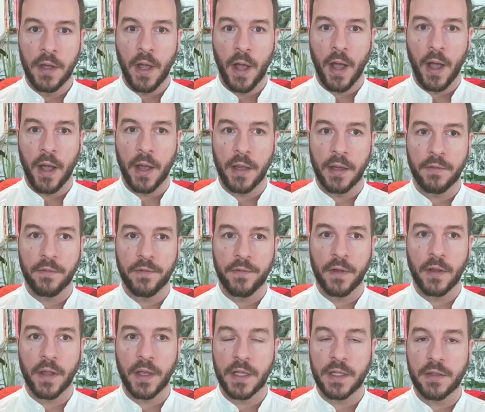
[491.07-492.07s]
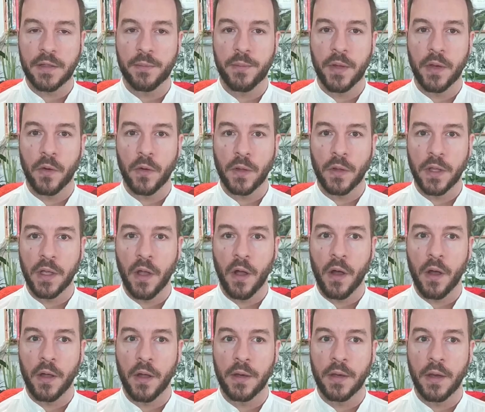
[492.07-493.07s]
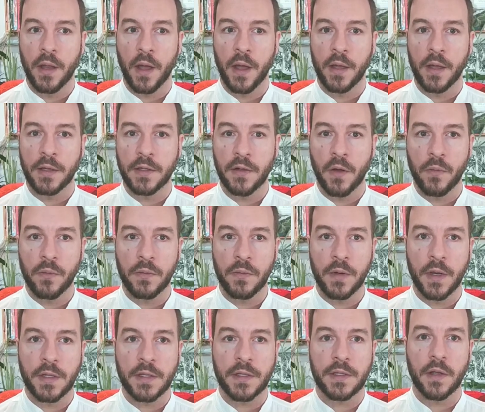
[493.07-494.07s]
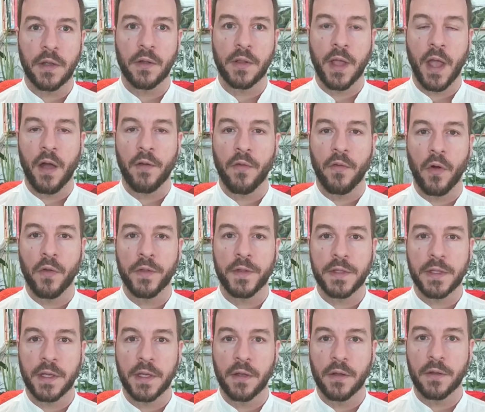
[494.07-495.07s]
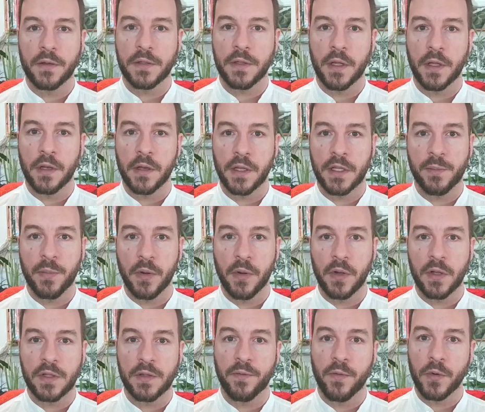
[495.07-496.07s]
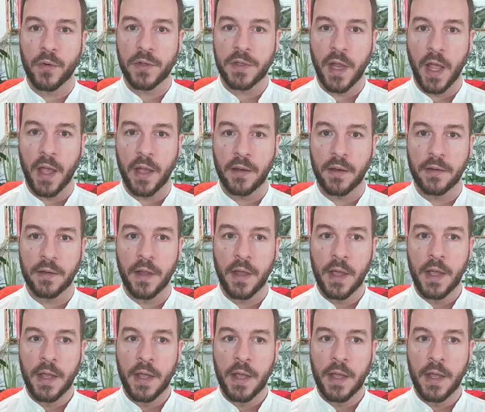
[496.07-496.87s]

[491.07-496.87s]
I feel like it's a bit early on. I don't necessarily have all the skills and experience firsthand.